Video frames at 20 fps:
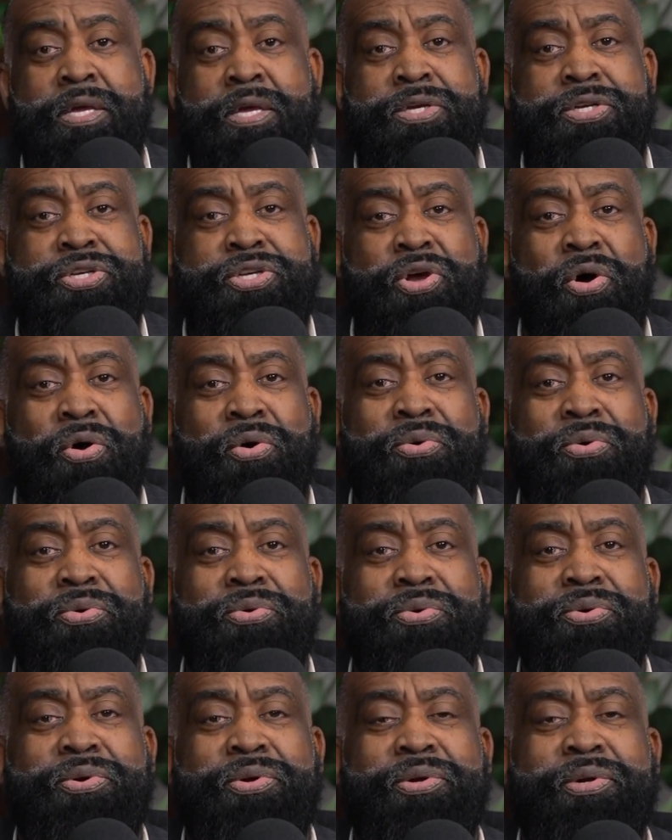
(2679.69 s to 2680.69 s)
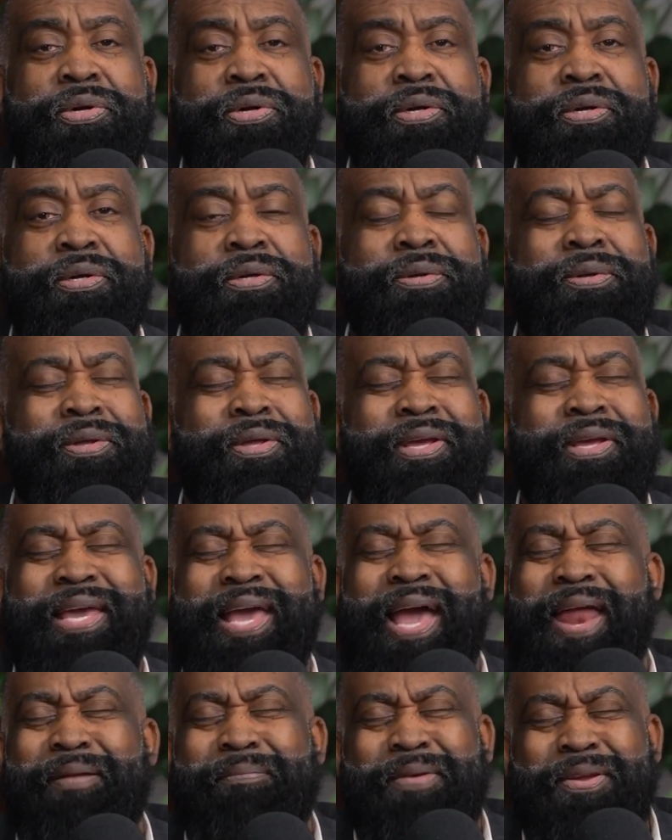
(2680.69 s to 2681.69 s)
So you
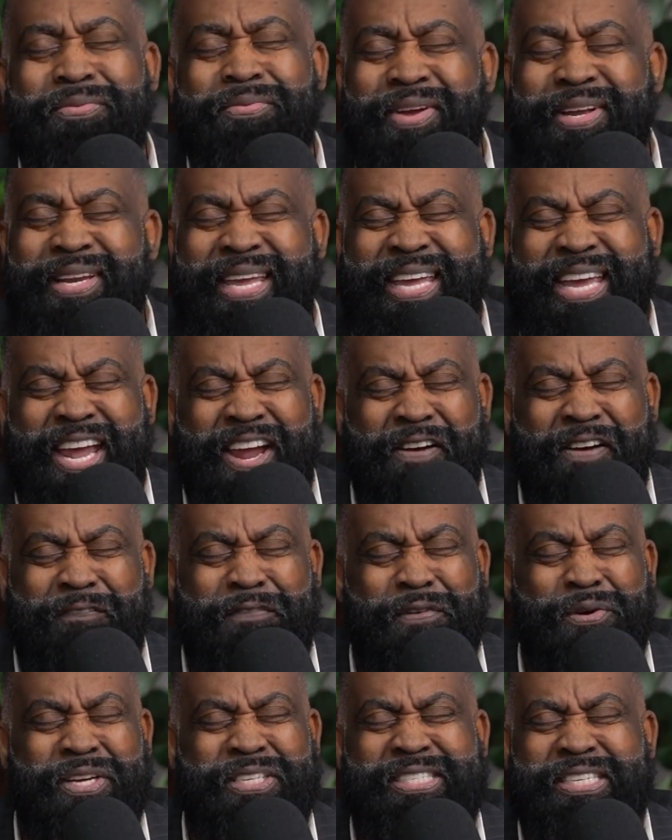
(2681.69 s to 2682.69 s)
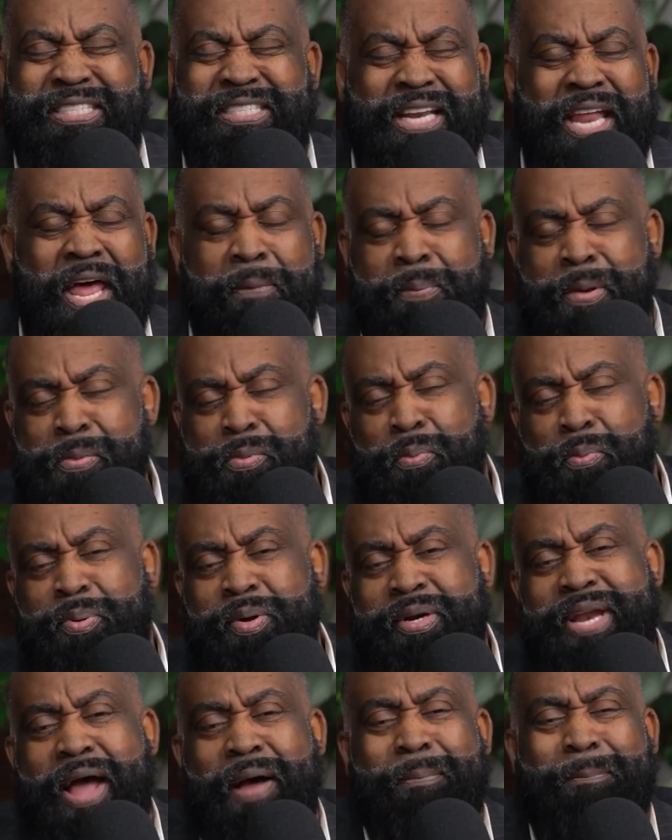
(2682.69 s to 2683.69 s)
got to be really careful because there's a lot of people
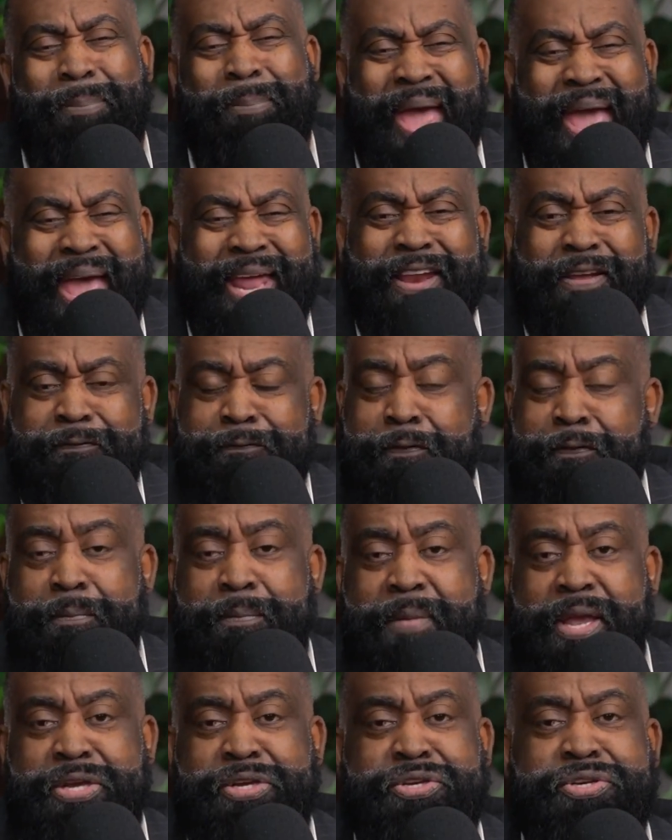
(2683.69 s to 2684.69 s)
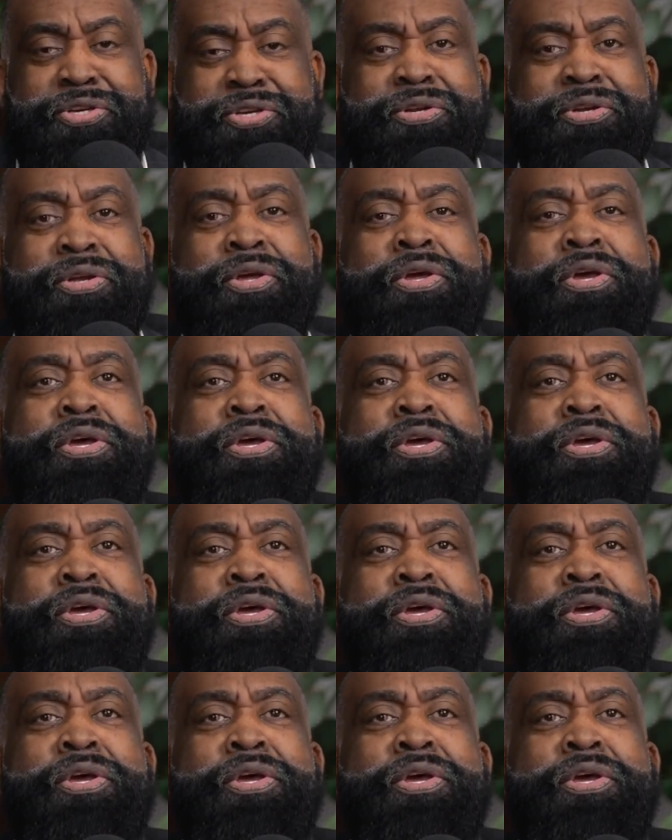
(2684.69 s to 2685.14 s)
putting out bad information.